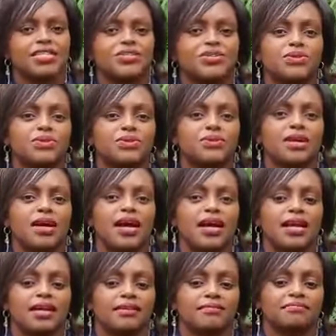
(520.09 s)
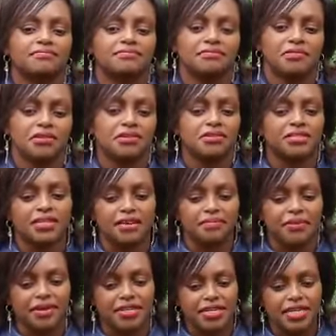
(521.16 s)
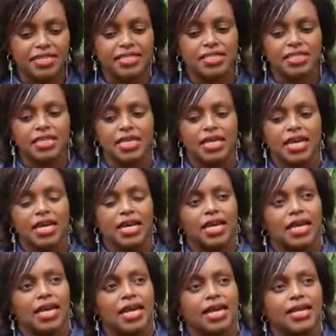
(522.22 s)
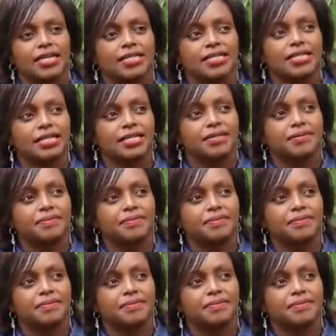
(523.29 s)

So I lost that pregnancy. And